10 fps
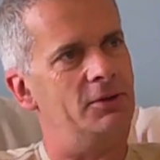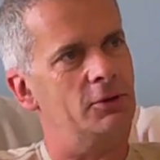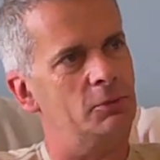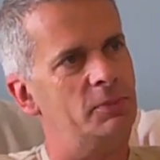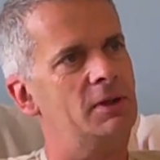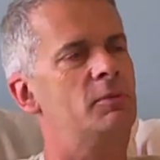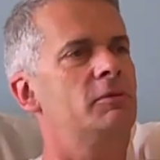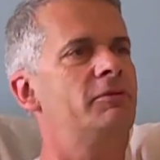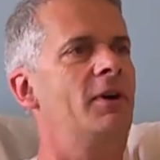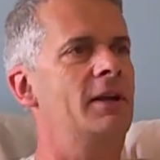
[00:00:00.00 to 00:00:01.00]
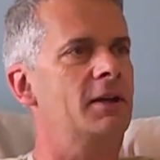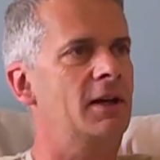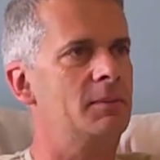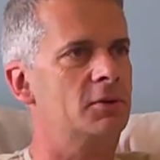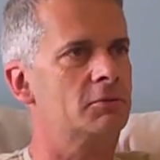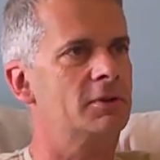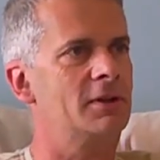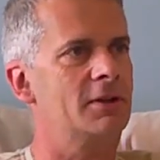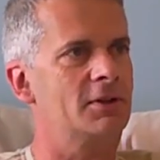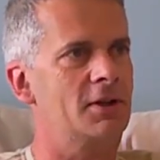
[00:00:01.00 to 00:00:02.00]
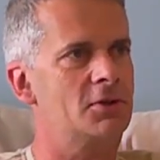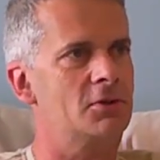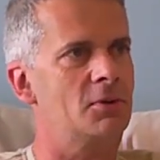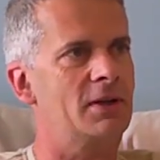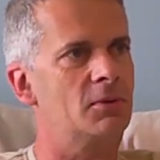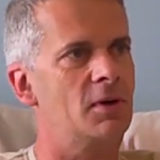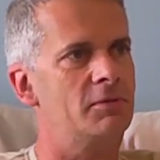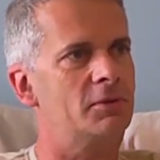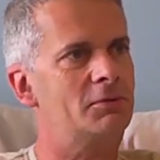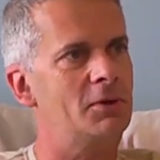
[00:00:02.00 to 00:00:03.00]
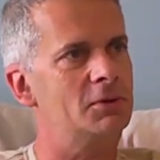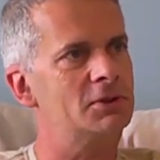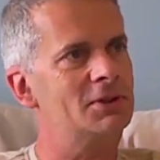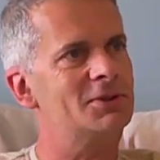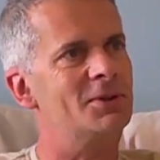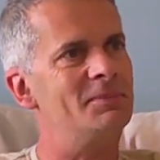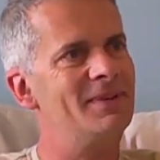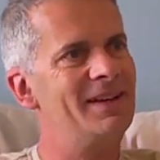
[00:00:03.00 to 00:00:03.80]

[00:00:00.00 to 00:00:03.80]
until people finally came to the realization you had to overthrow the system.